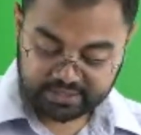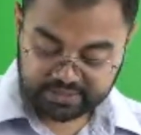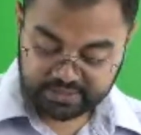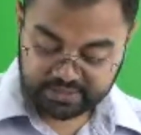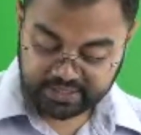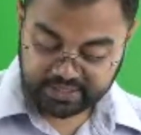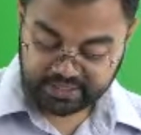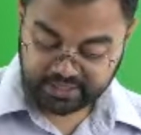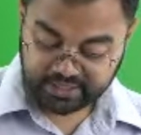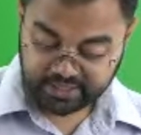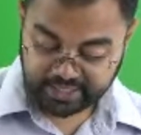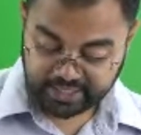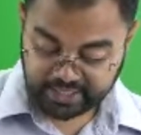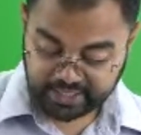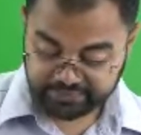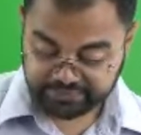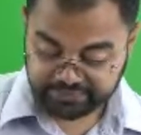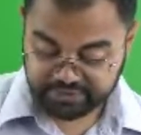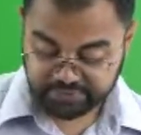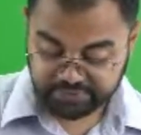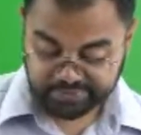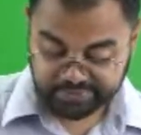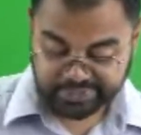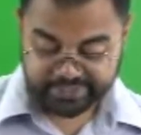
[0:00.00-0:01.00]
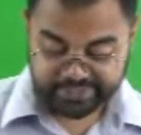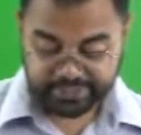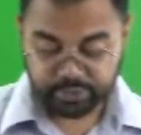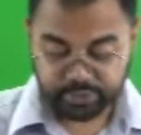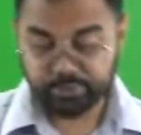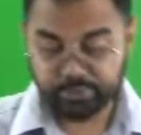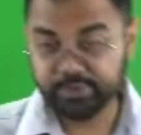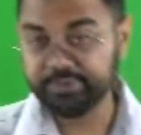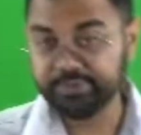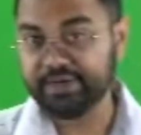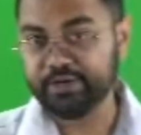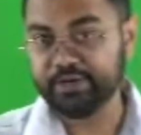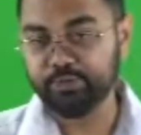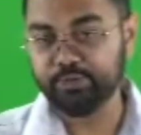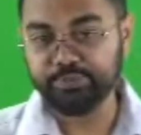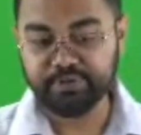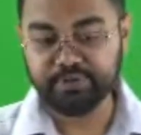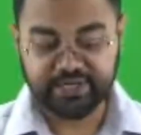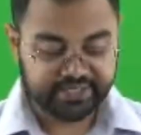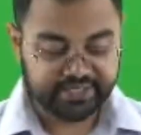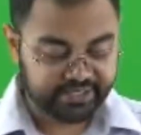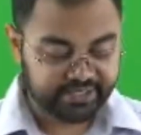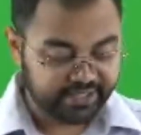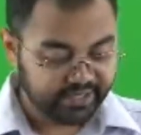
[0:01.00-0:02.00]
they have the ability to be
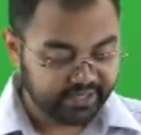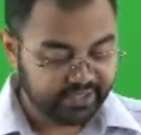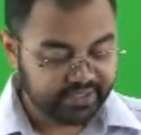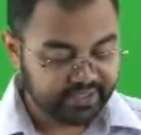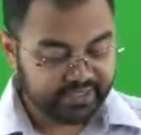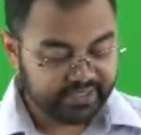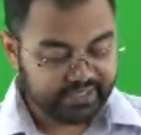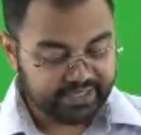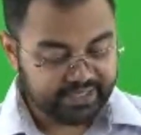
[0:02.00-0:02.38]
manipulated